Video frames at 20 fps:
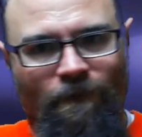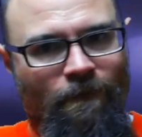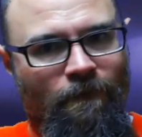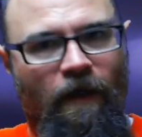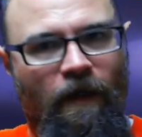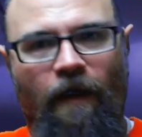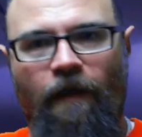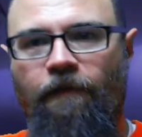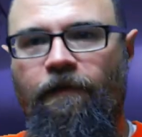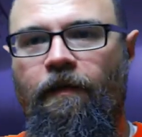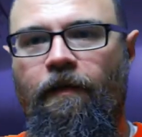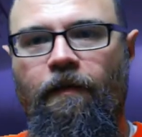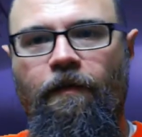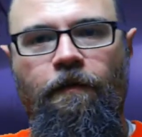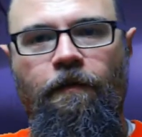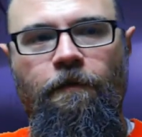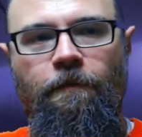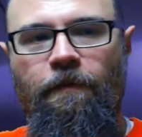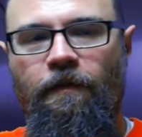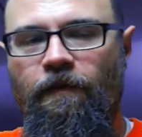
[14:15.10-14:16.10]
hunting
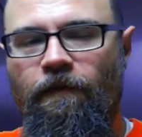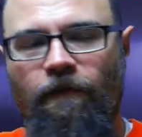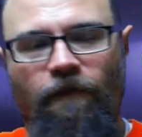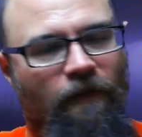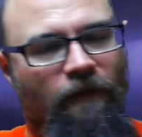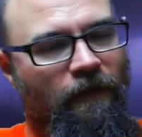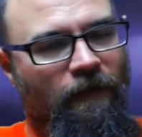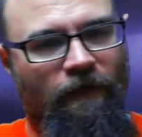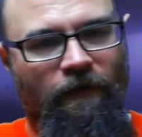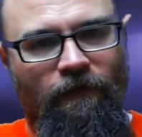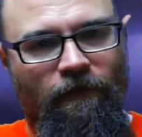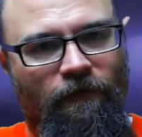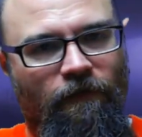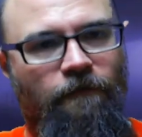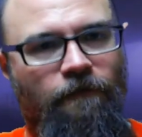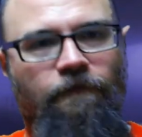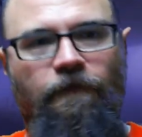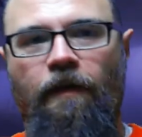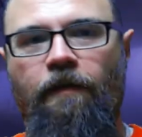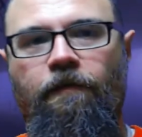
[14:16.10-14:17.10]
humans is
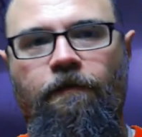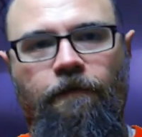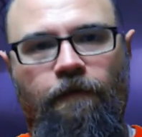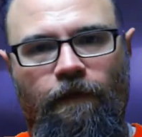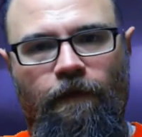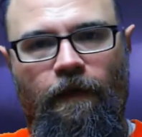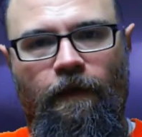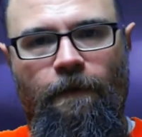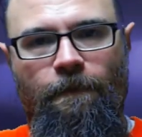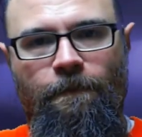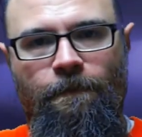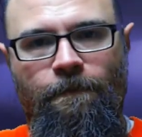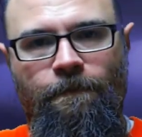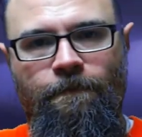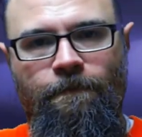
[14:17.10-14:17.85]
fun for them.